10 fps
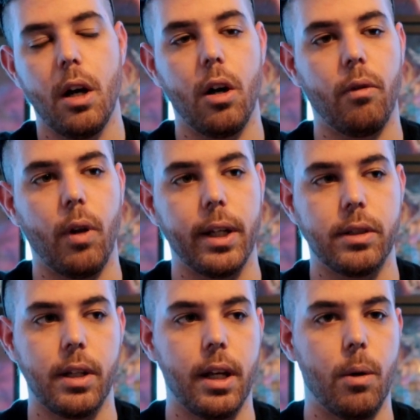of like,
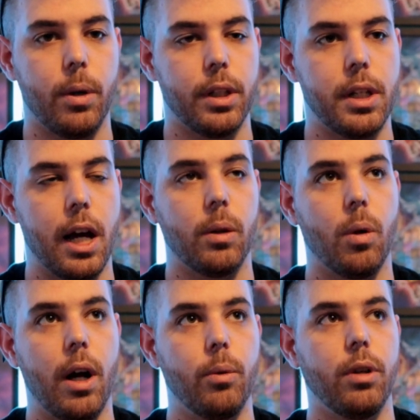say I won the die
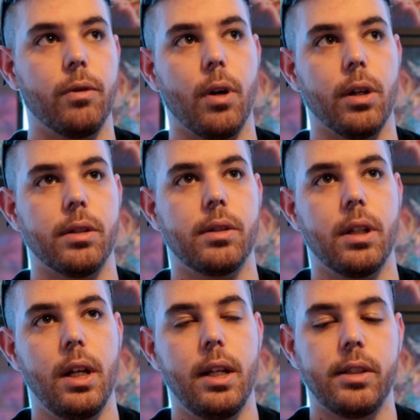roll, I went first,
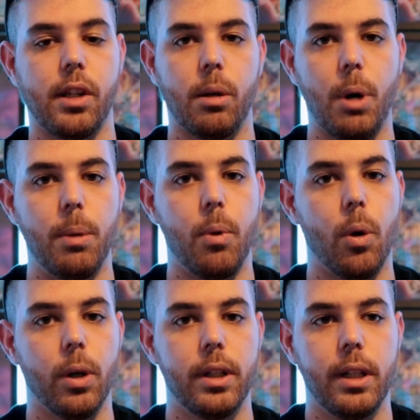set up my
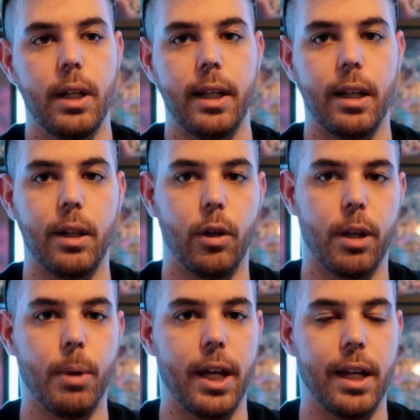board, and then I look
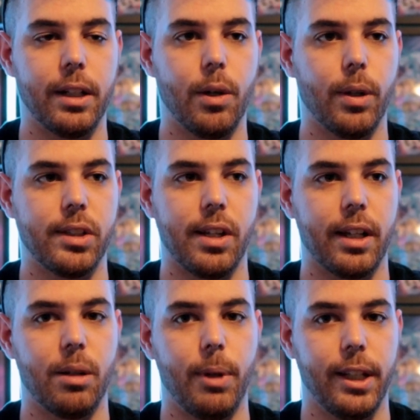at my hand going
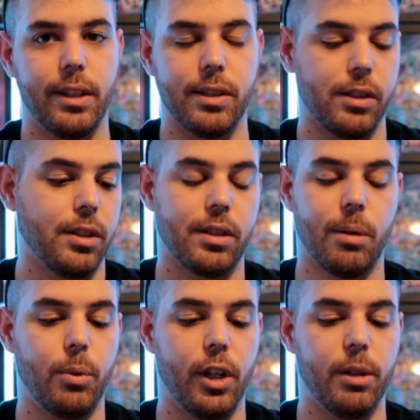second, I'm like, this is just
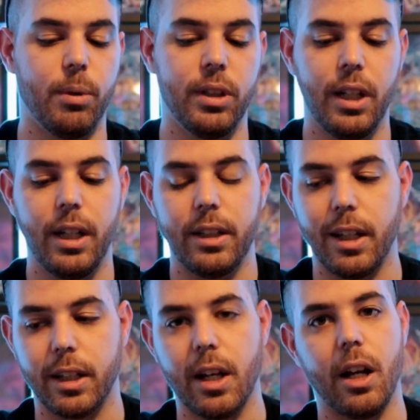unplayable.
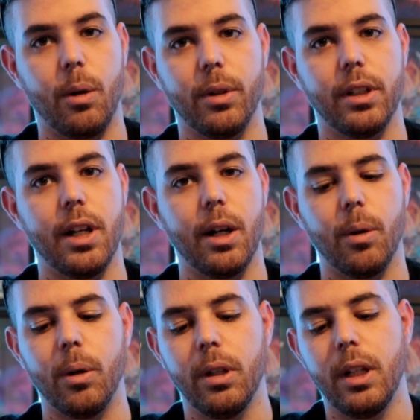Thank God I won the die
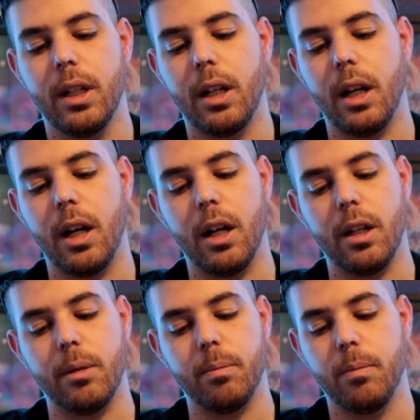roll.
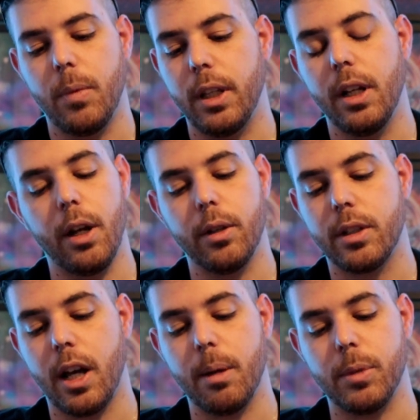And then other
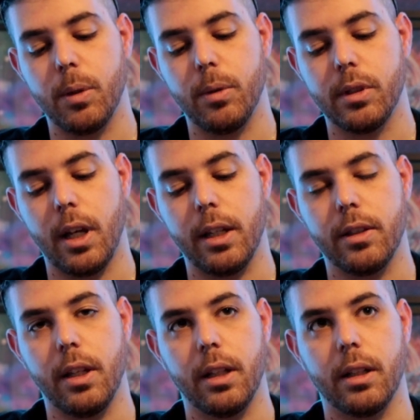times it was, I
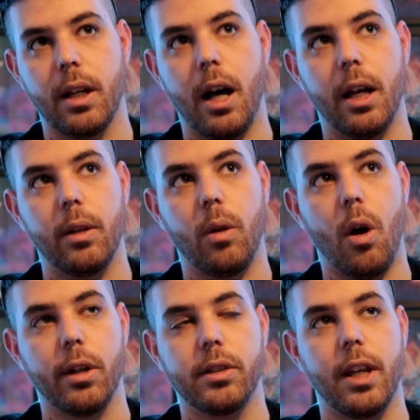think I
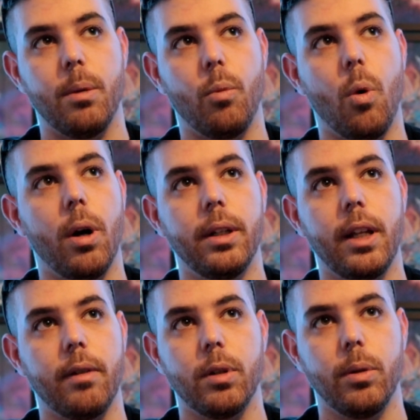lost game 1
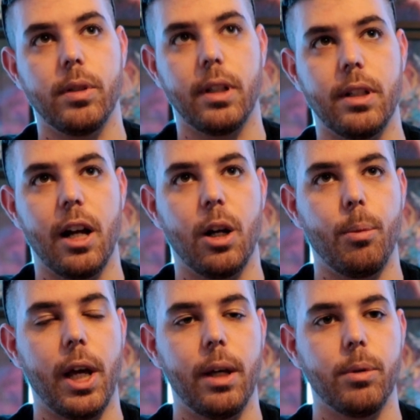after losing a die roll,
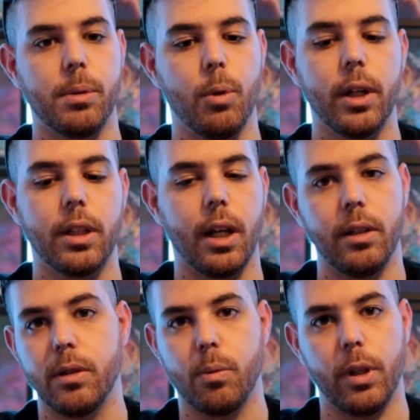my hand was a brick, then I
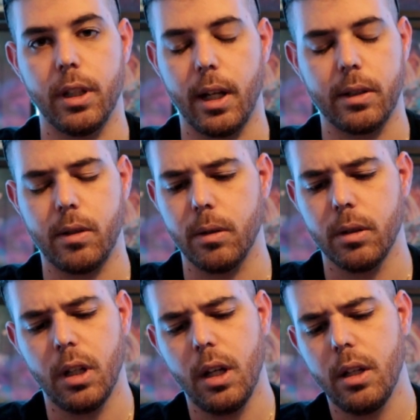just win the next 2.
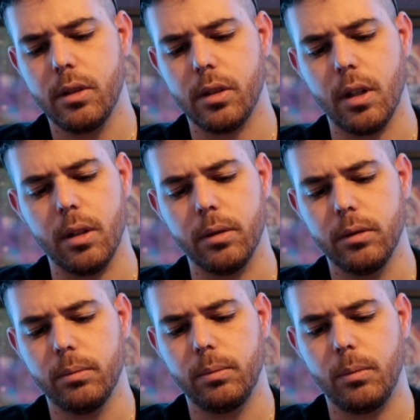So
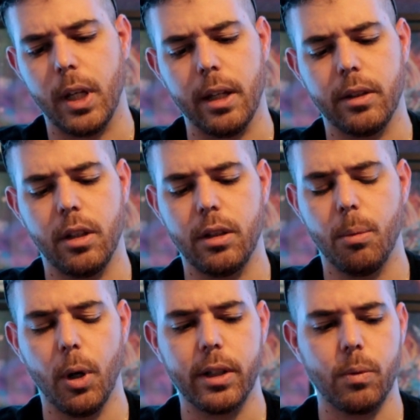yeah, the
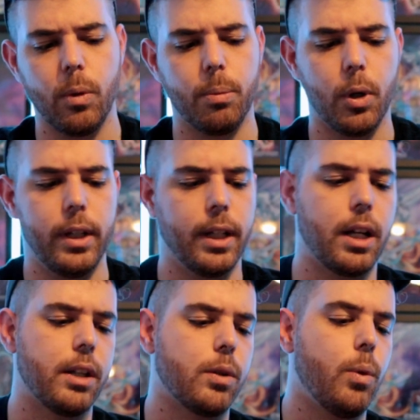bricks were pretty
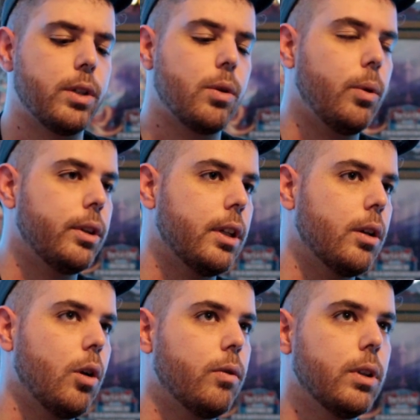inconsequential in the
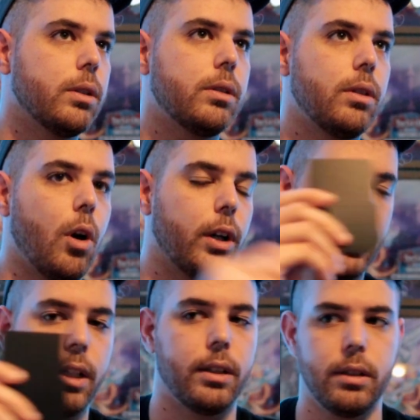
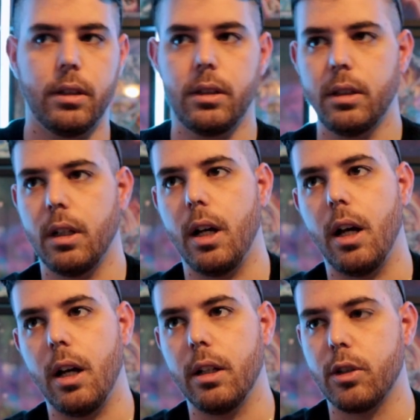overarching
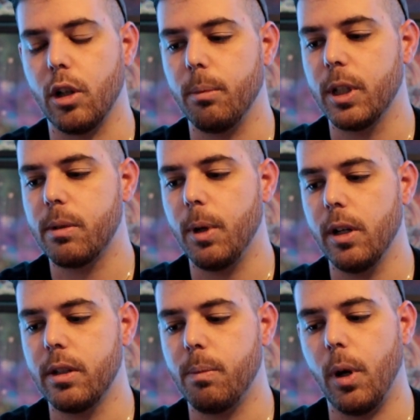tournament
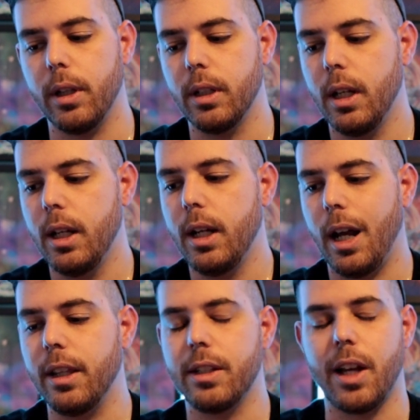experience, but
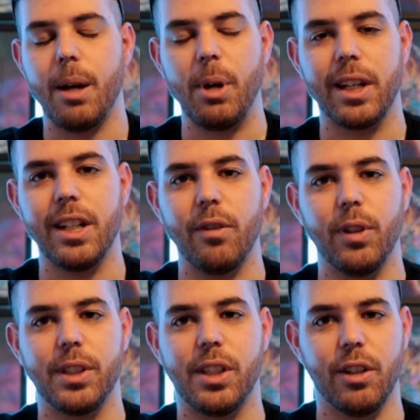in the time I could
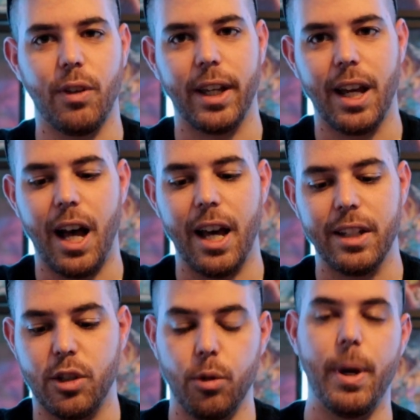definitely see if like I
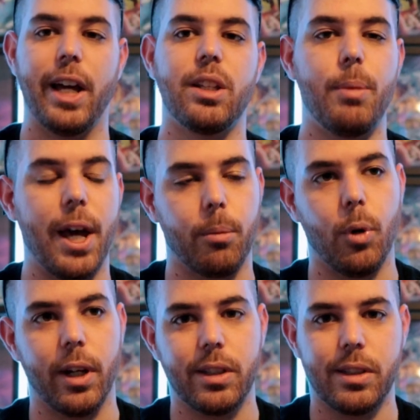had 2 back-to-back
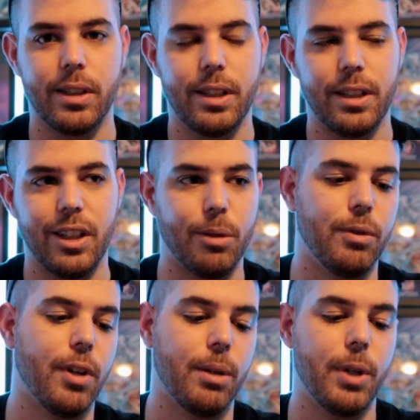bricks, that'd
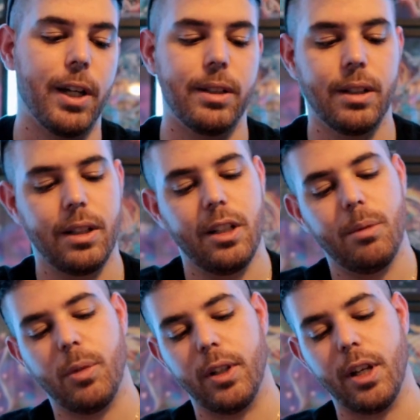be very bad.
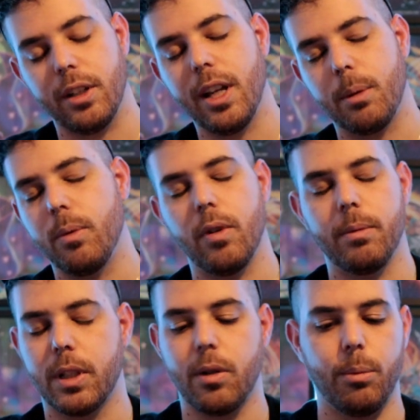But no, the deck
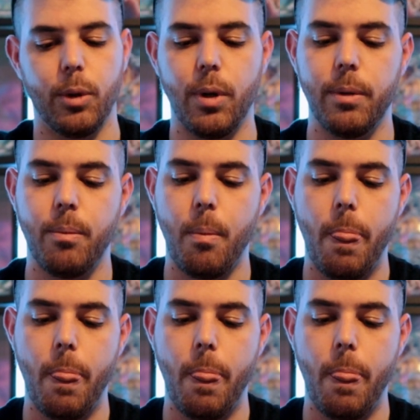performed extremely well.